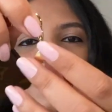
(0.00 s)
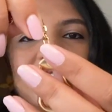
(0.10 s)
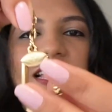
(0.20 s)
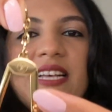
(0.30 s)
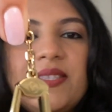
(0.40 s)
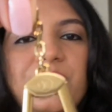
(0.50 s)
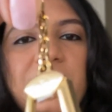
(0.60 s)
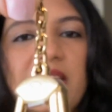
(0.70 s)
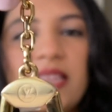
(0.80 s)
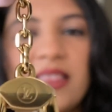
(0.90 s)
So that's what
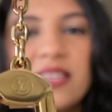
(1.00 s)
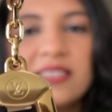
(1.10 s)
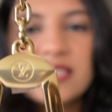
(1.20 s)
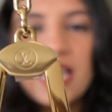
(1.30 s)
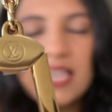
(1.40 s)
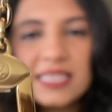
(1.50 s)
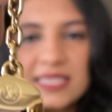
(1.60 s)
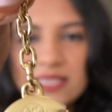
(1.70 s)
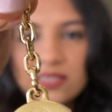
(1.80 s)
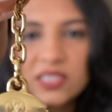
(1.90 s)
it looks like. It's
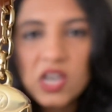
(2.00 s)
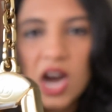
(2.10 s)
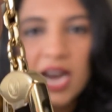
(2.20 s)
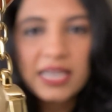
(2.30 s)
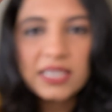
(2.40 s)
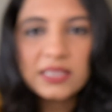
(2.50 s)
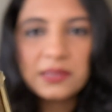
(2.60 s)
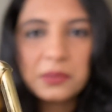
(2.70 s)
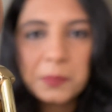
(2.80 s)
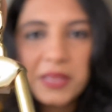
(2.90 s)
still got a
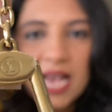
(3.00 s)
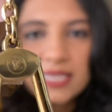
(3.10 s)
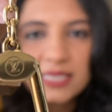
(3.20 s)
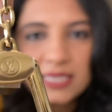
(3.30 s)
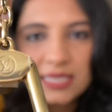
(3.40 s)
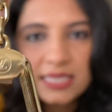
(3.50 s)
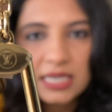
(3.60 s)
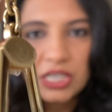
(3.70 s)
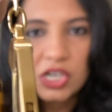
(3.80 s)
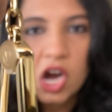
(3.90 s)
little plastic
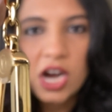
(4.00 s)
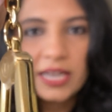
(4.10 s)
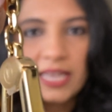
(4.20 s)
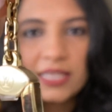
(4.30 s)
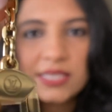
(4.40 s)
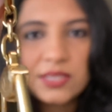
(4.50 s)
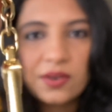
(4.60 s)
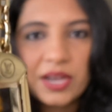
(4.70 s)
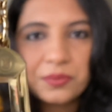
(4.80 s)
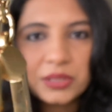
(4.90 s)
sticker on it. So
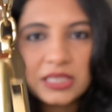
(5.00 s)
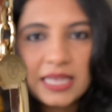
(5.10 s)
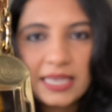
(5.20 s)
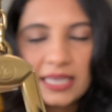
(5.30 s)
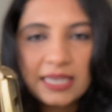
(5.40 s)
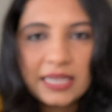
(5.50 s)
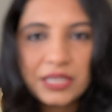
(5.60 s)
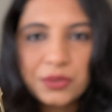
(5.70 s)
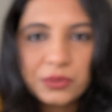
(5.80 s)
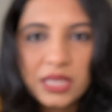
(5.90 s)
I really like it. I
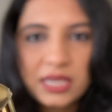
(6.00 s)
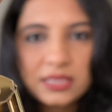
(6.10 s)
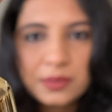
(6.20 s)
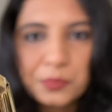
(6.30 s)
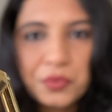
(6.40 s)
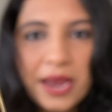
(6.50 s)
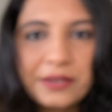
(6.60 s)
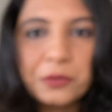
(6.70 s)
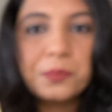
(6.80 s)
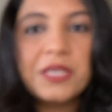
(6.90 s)
knew that it's a brand
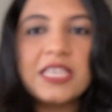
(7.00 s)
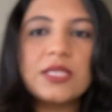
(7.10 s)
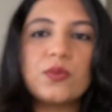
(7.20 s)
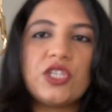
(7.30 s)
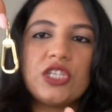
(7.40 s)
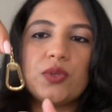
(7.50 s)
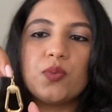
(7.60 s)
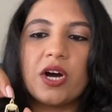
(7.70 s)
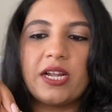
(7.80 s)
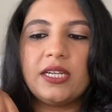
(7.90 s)
new piece, which is
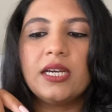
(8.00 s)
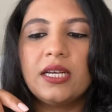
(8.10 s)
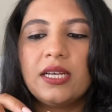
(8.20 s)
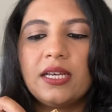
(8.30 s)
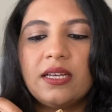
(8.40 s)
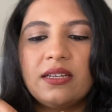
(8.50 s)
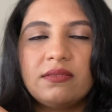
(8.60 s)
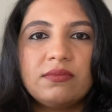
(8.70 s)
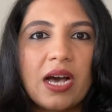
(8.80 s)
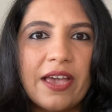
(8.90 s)
what
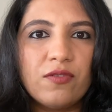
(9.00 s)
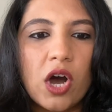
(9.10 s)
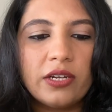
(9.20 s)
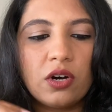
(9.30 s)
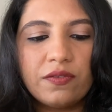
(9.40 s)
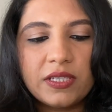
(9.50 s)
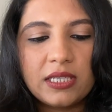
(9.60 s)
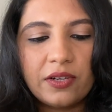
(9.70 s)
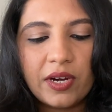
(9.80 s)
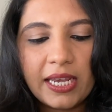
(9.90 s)
I want,
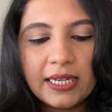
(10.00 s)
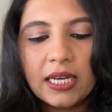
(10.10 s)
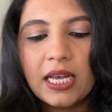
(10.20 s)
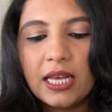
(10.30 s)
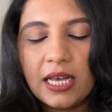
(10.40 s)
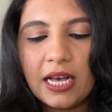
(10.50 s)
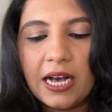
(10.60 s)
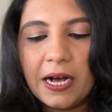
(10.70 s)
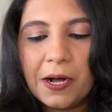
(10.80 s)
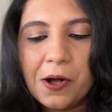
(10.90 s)
obviously, right?
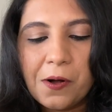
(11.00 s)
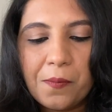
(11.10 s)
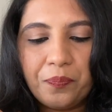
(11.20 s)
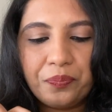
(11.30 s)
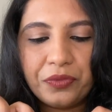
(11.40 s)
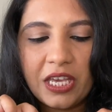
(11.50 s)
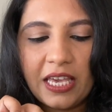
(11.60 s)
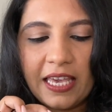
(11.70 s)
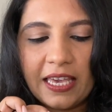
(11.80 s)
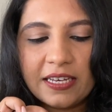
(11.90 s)

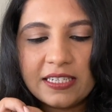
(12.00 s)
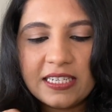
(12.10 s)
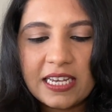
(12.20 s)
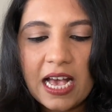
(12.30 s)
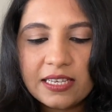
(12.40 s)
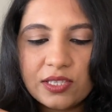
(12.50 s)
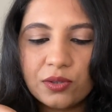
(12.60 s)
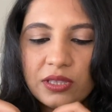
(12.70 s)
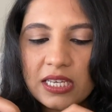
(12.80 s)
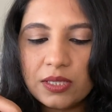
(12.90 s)
And yeah,
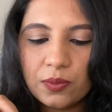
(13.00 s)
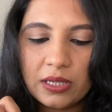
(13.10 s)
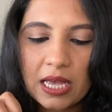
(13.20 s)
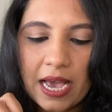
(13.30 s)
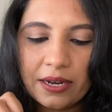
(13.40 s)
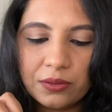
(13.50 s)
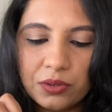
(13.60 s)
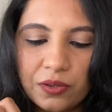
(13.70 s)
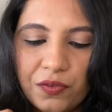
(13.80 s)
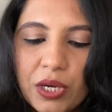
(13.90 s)
so this one, I don't
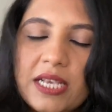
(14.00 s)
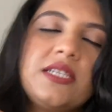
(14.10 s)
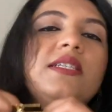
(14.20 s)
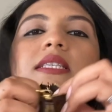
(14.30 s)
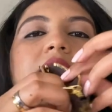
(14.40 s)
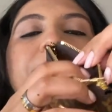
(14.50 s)
know if you guys could see,